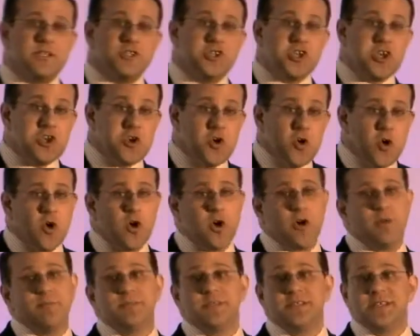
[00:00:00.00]
into your
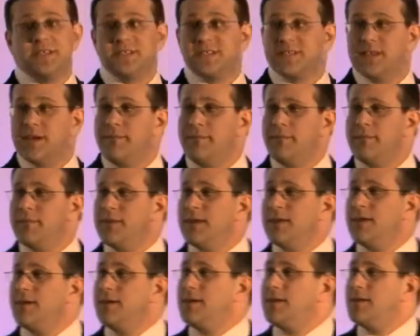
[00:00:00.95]
comm system,
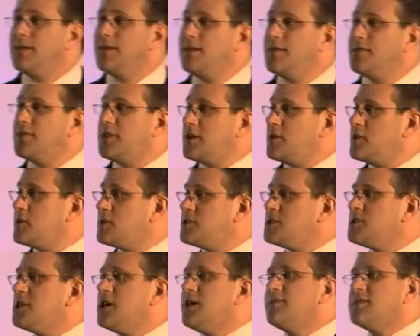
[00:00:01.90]
then your
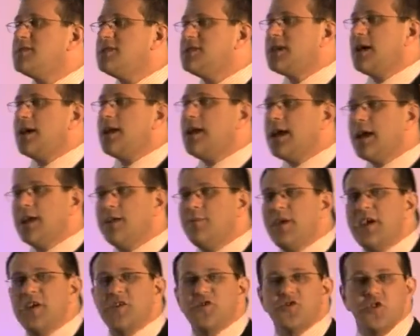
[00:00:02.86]
service is only going to
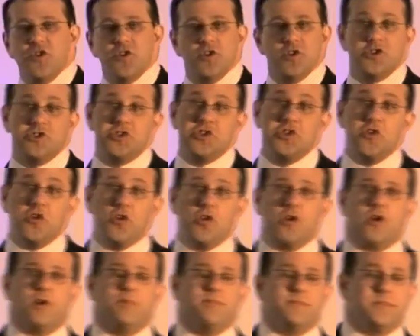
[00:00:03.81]
be as good as your
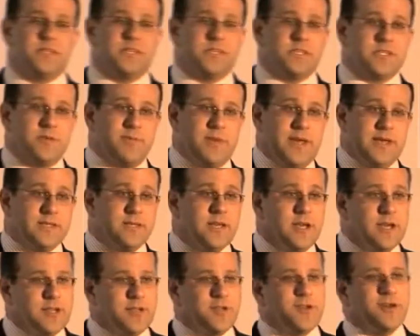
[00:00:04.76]
comm system is,
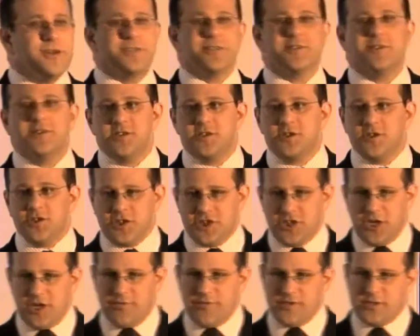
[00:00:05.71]
not as good as your
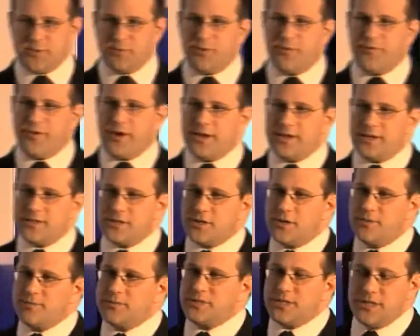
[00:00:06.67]
service provider's
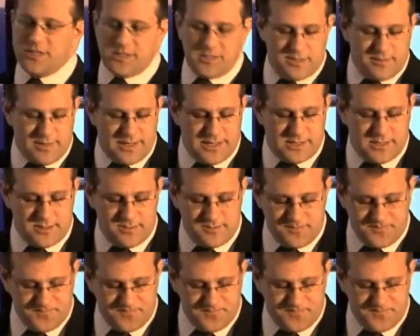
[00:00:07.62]
comm system is.